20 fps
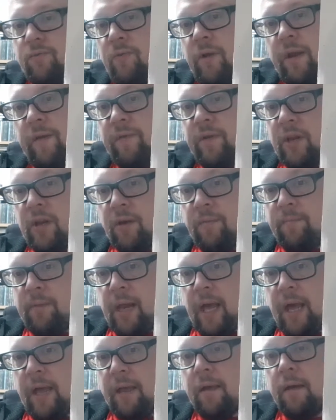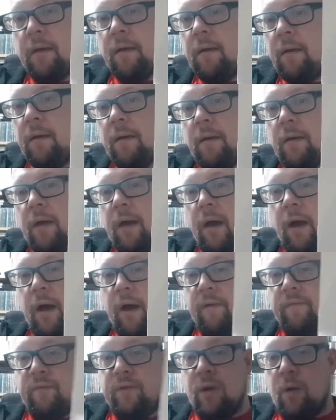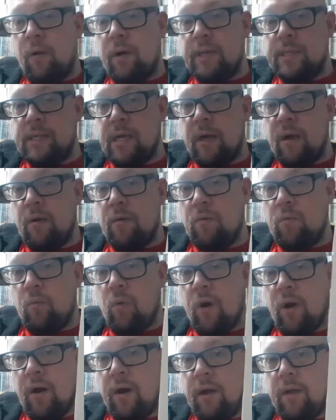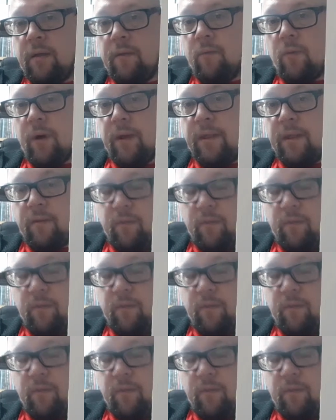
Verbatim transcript: really for club play. I have no idea why why that